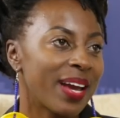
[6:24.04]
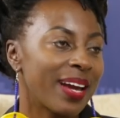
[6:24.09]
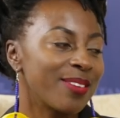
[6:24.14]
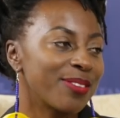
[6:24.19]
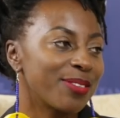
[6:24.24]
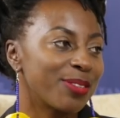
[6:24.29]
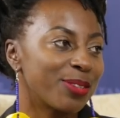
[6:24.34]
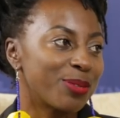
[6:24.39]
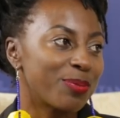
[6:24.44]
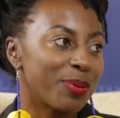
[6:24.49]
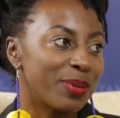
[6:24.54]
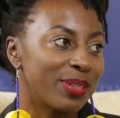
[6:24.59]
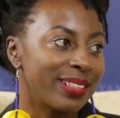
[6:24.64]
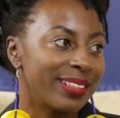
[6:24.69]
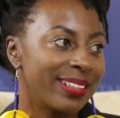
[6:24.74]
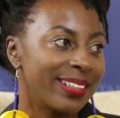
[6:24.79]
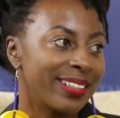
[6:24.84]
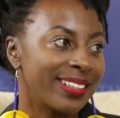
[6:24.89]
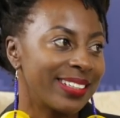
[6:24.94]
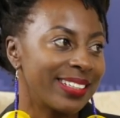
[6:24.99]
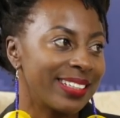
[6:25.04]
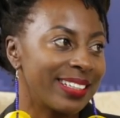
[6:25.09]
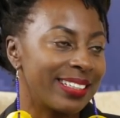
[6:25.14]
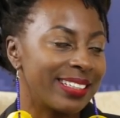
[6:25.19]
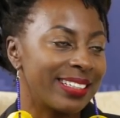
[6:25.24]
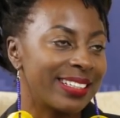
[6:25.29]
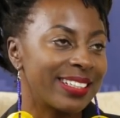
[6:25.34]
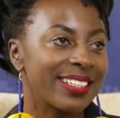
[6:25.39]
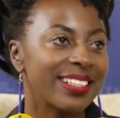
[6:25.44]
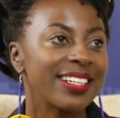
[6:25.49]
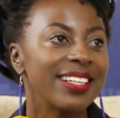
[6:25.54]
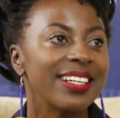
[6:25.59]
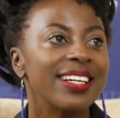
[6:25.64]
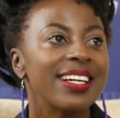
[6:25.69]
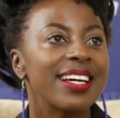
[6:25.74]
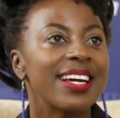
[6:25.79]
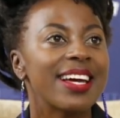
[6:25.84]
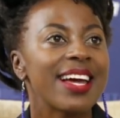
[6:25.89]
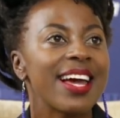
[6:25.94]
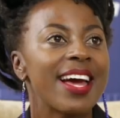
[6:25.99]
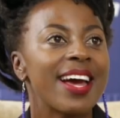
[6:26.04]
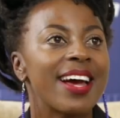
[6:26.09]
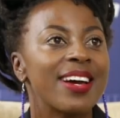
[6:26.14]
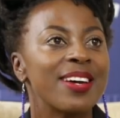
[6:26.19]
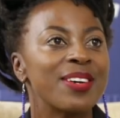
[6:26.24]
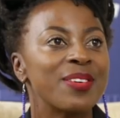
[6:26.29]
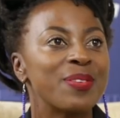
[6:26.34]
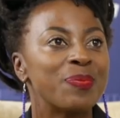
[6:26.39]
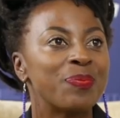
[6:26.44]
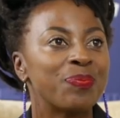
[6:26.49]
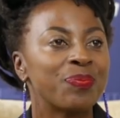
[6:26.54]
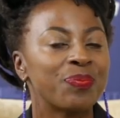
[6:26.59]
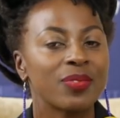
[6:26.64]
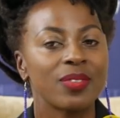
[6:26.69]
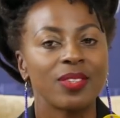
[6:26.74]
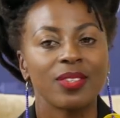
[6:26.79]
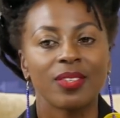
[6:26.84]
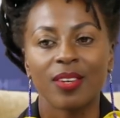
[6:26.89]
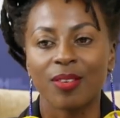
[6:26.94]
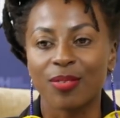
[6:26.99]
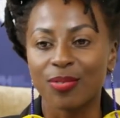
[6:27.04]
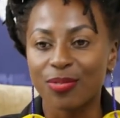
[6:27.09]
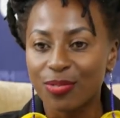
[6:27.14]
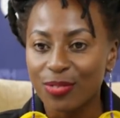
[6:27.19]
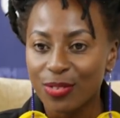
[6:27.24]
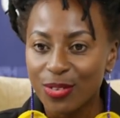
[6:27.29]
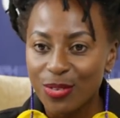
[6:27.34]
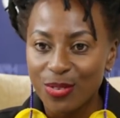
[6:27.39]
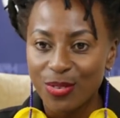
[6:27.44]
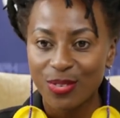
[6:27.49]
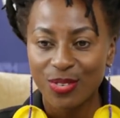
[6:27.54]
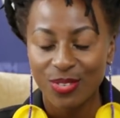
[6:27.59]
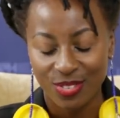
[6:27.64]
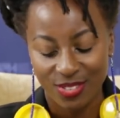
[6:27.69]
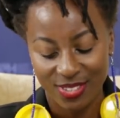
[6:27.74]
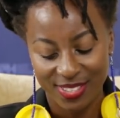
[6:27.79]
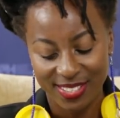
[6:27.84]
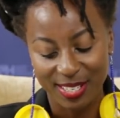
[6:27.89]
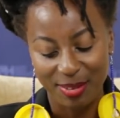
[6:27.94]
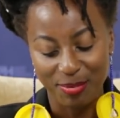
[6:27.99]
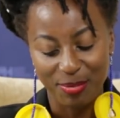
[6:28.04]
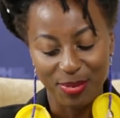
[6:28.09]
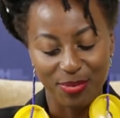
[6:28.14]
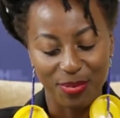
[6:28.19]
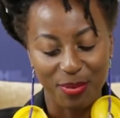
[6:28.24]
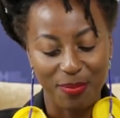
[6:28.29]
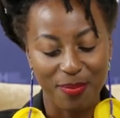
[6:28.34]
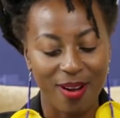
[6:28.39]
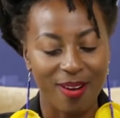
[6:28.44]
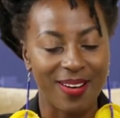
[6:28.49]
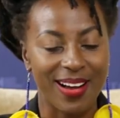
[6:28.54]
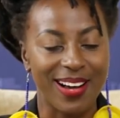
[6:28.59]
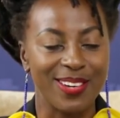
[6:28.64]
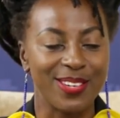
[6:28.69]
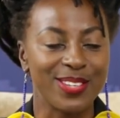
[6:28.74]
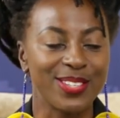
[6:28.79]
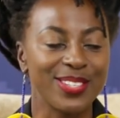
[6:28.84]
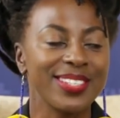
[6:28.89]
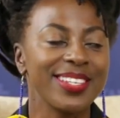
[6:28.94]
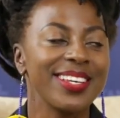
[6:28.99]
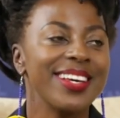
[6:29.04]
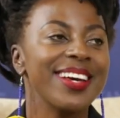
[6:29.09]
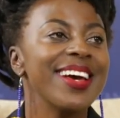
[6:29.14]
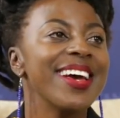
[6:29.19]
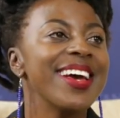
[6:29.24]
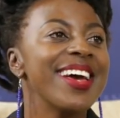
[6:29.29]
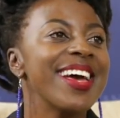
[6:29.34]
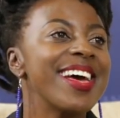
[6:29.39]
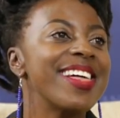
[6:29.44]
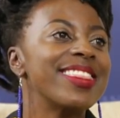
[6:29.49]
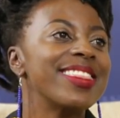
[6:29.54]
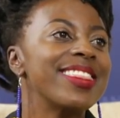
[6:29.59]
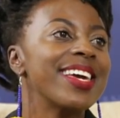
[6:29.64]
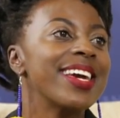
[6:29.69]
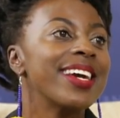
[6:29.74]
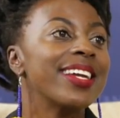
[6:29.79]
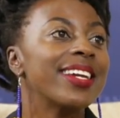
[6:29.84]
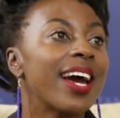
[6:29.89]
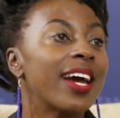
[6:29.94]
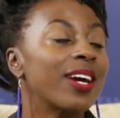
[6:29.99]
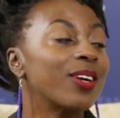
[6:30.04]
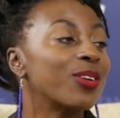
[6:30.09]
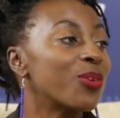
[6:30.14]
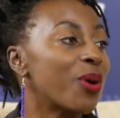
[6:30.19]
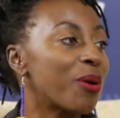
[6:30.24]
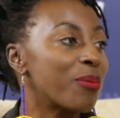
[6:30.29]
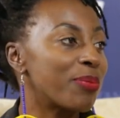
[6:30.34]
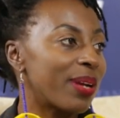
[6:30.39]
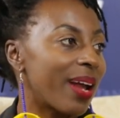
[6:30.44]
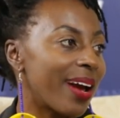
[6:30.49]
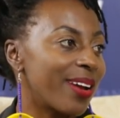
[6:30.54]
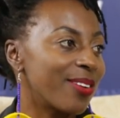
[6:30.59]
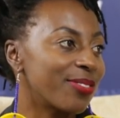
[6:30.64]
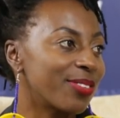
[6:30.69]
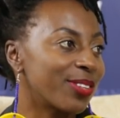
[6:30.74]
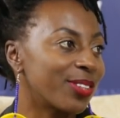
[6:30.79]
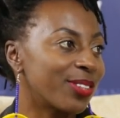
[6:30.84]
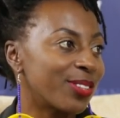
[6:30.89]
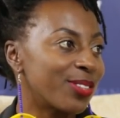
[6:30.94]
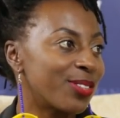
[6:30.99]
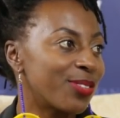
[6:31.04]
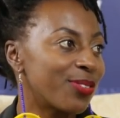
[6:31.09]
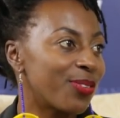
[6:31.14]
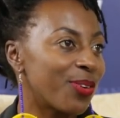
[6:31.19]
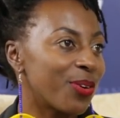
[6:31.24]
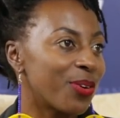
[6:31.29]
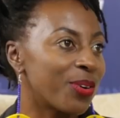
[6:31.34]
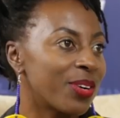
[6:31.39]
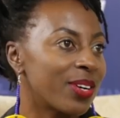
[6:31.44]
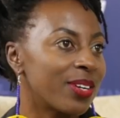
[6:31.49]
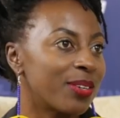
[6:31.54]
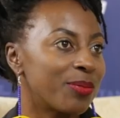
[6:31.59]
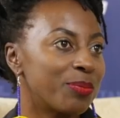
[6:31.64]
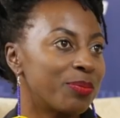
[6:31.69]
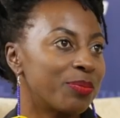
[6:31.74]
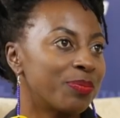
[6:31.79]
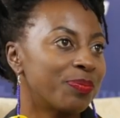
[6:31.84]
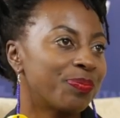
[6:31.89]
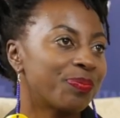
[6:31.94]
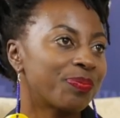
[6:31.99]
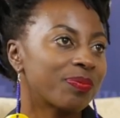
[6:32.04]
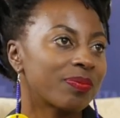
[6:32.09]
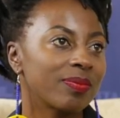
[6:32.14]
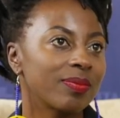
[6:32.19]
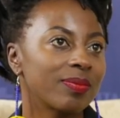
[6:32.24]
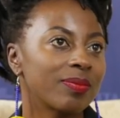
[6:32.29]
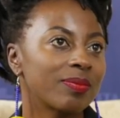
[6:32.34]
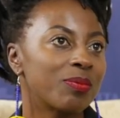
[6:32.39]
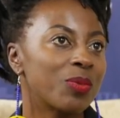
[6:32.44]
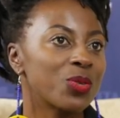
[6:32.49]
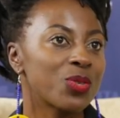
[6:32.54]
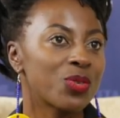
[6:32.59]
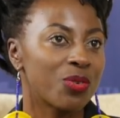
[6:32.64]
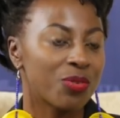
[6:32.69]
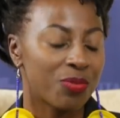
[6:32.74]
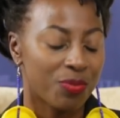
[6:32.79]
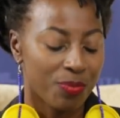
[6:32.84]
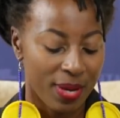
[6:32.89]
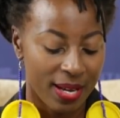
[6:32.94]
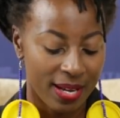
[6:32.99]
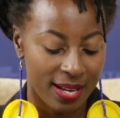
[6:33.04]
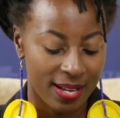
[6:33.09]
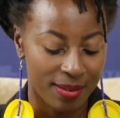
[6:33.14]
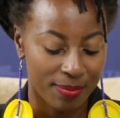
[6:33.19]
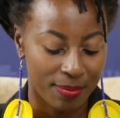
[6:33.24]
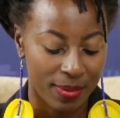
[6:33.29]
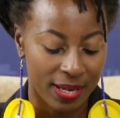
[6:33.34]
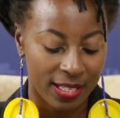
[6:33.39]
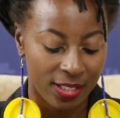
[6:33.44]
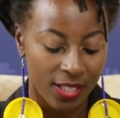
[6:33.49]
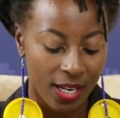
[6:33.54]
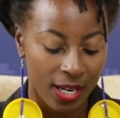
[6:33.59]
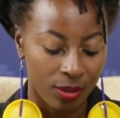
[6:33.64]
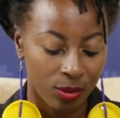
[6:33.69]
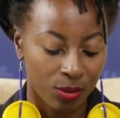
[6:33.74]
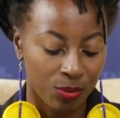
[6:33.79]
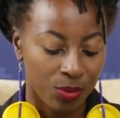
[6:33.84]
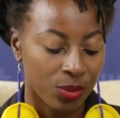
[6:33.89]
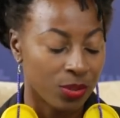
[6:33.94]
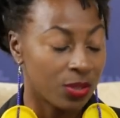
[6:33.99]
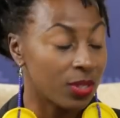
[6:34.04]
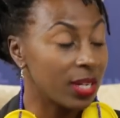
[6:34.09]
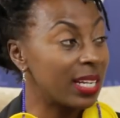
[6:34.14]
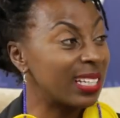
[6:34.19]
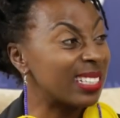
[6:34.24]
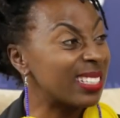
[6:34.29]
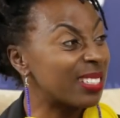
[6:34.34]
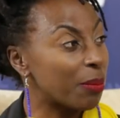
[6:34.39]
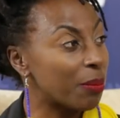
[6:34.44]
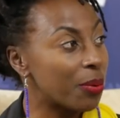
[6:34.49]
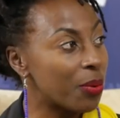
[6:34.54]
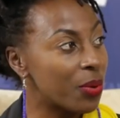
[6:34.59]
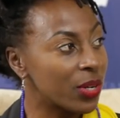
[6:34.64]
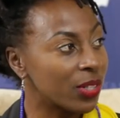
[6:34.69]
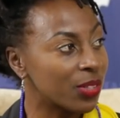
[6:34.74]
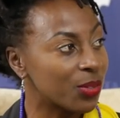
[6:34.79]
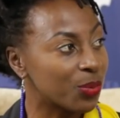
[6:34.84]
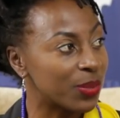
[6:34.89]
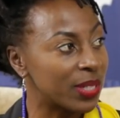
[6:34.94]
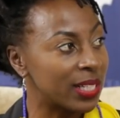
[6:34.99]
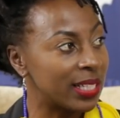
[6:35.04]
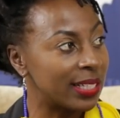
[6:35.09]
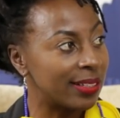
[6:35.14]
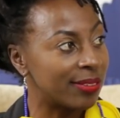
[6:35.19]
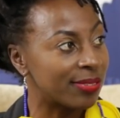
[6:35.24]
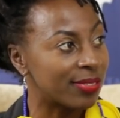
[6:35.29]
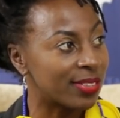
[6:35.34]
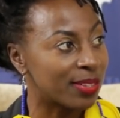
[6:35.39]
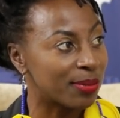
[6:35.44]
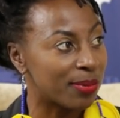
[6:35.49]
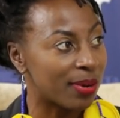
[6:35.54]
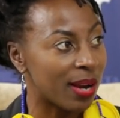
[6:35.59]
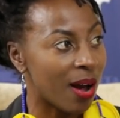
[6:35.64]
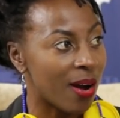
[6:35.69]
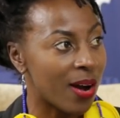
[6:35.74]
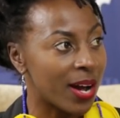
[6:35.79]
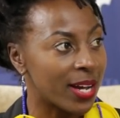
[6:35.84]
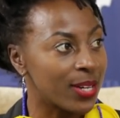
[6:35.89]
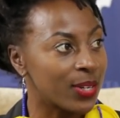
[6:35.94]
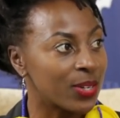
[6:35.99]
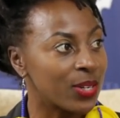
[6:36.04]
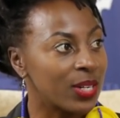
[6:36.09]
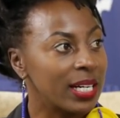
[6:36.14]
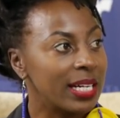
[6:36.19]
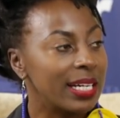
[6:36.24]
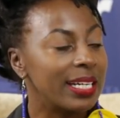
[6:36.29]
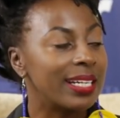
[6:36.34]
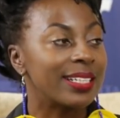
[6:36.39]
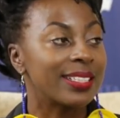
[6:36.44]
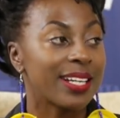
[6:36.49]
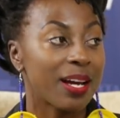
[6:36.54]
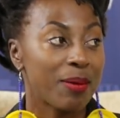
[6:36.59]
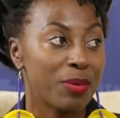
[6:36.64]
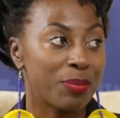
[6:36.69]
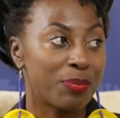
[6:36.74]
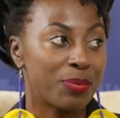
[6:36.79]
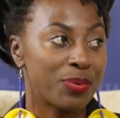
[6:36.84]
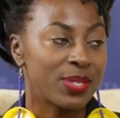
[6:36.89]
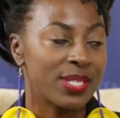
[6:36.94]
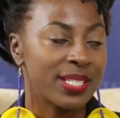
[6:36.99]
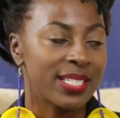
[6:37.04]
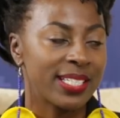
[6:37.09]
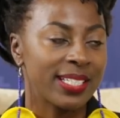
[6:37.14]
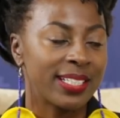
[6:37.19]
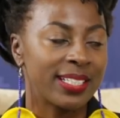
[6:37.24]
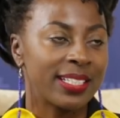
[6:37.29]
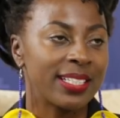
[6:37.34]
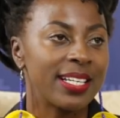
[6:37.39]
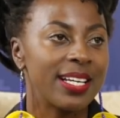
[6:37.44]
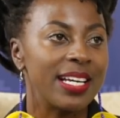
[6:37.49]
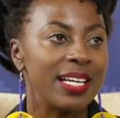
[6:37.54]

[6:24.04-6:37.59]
Highfield Polyclinic um, a few steps from our house. And then I grew up in Highfield for um, most of my, my childhood. At some point, we lived in Bulawayo at Khami Prison.